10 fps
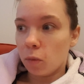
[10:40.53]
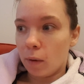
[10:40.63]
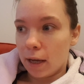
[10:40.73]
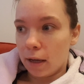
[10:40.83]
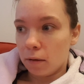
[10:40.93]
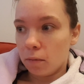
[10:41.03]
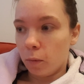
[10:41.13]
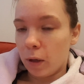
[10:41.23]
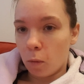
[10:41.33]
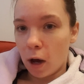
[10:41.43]
We
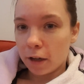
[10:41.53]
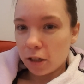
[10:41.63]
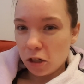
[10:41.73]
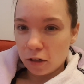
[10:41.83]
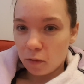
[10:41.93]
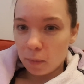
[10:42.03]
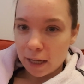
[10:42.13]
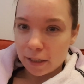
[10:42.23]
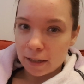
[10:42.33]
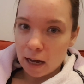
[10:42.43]
work at 2 different
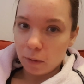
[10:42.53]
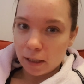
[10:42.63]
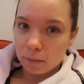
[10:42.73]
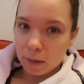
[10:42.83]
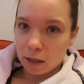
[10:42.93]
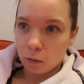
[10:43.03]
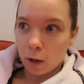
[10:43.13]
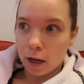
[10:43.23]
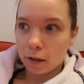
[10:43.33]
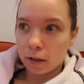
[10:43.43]
places now. We did meet at
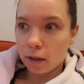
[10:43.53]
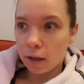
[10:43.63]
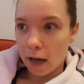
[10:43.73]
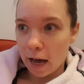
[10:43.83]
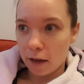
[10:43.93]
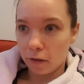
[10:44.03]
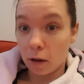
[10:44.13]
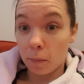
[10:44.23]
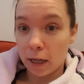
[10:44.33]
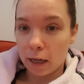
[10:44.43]
work at the
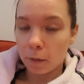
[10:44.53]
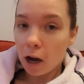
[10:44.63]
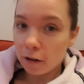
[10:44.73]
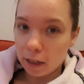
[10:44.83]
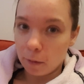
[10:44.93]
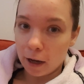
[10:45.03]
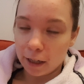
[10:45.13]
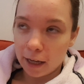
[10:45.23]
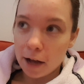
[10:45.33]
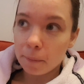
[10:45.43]
company I'm currently
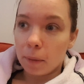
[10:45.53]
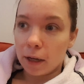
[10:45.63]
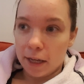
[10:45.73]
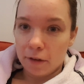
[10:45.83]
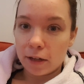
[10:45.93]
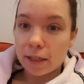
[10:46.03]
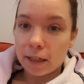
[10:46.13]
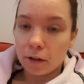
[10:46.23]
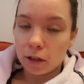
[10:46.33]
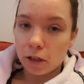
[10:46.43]
working at, but he
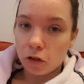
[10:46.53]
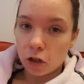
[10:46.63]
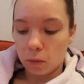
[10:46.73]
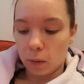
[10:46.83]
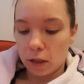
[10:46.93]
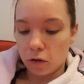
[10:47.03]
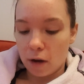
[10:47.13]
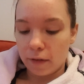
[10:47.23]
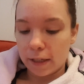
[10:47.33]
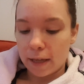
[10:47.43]
recently got a new job. We're
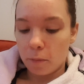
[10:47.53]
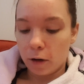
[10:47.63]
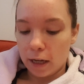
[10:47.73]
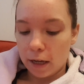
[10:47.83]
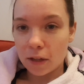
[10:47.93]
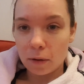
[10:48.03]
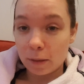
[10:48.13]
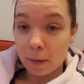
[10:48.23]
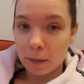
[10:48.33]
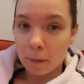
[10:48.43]
driving separately. So we're
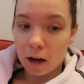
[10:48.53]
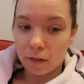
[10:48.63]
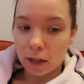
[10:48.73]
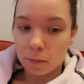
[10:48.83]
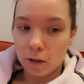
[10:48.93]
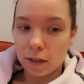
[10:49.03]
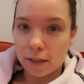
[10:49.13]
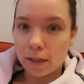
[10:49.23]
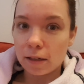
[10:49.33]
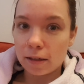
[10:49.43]
spending part of that commute
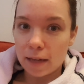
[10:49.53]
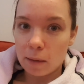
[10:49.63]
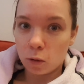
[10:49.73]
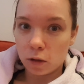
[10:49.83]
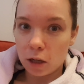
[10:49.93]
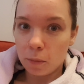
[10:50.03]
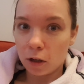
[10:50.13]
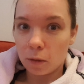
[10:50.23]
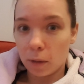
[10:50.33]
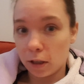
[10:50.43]
listening to the same audiobook
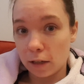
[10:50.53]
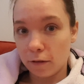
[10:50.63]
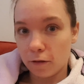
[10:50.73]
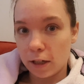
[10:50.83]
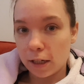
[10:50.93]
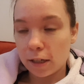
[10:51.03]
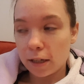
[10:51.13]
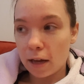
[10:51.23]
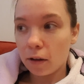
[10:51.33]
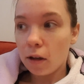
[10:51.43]
and buddy reading it
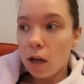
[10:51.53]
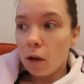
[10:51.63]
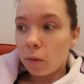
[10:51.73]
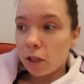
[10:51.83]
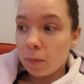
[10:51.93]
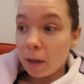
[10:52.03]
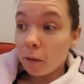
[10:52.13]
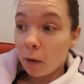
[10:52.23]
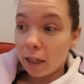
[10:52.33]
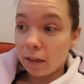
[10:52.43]
together, which has been
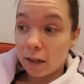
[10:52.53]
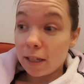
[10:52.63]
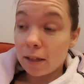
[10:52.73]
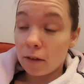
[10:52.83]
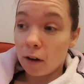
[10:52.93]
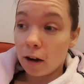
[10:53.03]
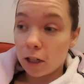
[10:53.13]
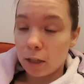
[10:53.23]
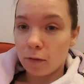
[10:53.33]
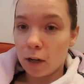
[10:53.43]
quite nice so far.
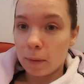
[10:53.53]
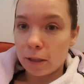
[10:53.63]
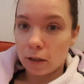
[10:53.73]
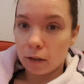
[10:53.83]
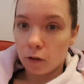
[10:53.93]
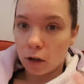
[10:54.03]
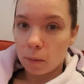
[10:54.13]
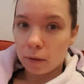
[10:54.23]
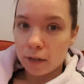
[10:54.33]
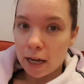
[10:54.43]
Actually, we've only been doing it for a
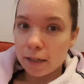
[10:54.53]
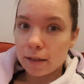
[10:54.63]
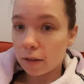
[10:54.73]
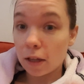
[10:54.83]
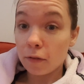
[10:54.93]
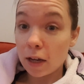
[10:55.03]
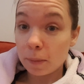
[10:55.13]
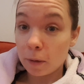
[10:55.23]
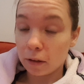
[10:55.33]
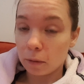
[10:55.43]
couple of days. So the
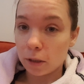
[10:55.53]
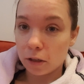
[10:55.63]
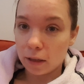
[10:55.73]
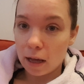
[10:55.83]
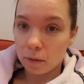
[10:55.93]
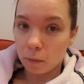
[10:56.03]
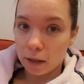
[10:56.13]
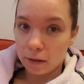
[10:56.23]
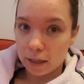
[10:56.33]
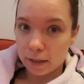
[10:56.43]
first book that we're doing that
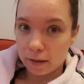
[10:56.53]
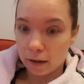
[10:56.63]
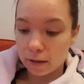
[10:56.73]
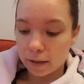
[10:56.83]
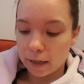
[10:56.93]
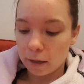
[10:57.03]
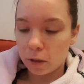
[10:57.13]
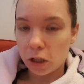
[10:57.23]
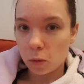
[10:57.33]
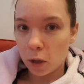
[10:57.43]
with is The Gunslinger,
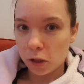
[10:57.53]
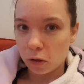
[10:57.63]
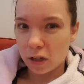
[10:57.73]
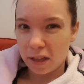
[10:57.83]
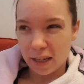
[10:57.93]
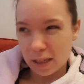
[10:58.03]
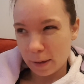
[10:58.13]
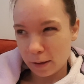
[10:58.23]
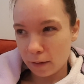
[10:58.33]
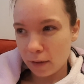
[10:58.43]
which is quite short. I think it's
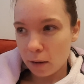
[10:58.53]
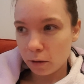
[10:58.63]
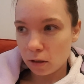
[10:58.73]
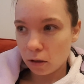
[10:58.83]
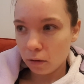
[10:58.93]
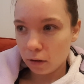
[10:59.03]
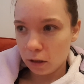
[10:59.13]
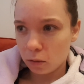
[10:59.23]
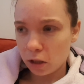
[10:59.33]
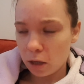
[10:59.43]
about 7 hours long in
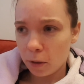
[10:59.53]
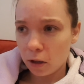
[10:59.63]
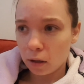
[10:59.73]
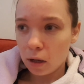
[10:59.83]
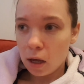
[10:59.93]
the audiobook.